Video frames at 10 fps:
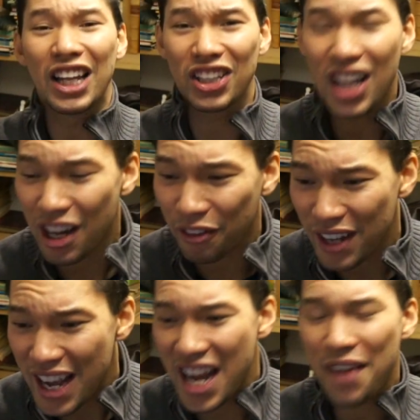love
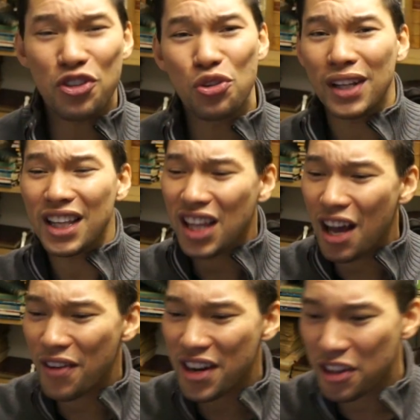and never truly
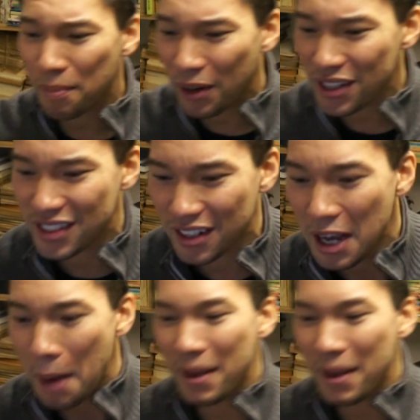love another person